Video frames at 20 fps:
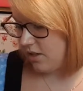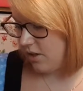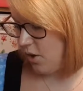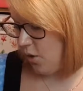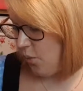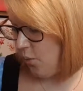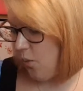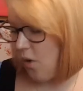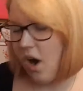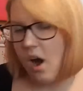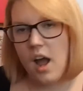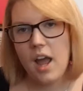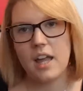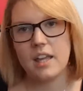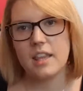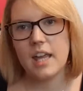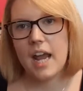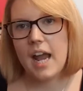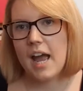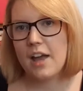to
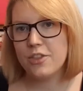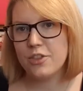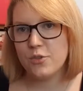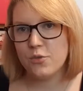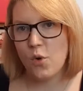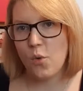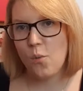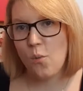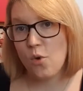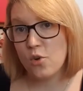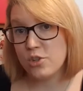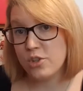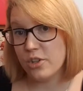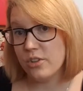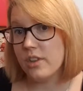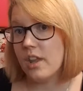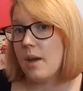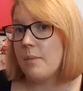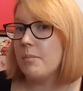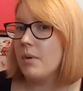why they had the wrong wand
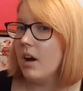on there.